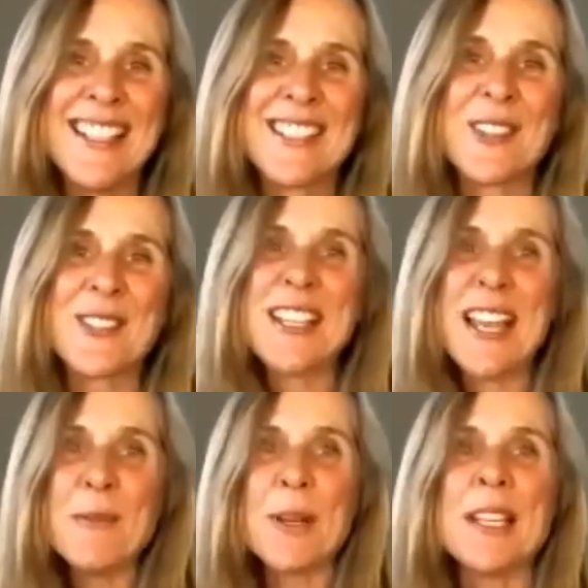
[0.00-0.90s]
So
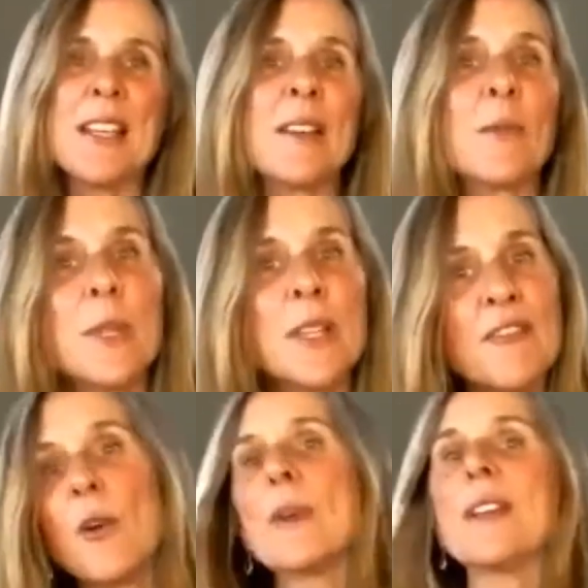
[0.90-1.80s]
tonight we're going to really
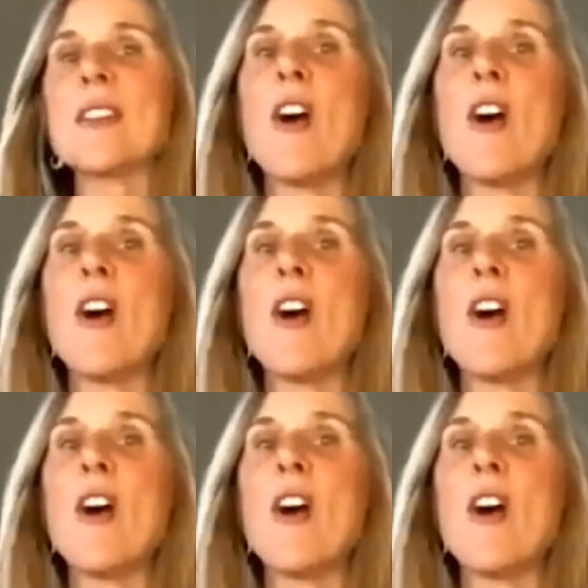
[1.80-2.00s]
focus